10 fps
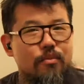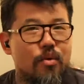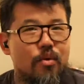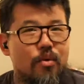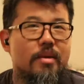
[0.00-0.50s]

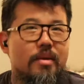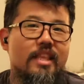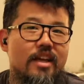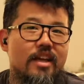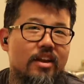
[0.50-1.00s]
women in
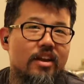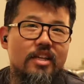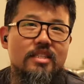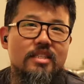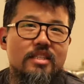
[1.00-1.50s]
the
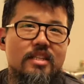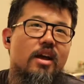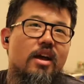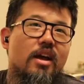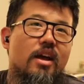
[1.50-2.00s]
audience,
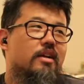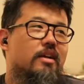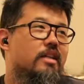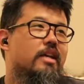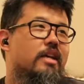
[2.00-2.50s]

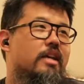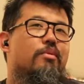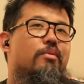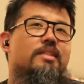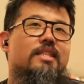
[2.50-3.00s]
it
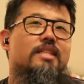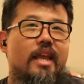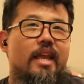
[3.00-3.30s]
was insane.